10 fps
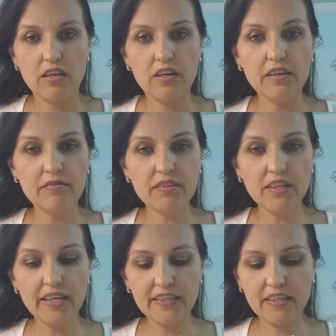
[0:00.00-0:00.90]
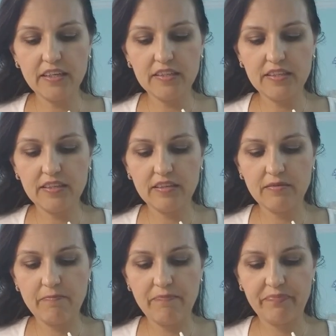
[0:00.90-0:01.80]
leave it like this,
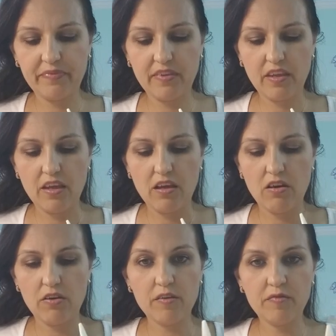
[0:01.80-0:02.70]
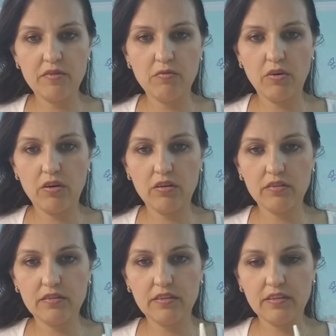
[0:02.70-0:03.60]
or if you
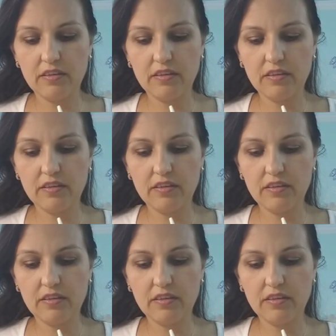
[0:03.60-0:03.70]
want,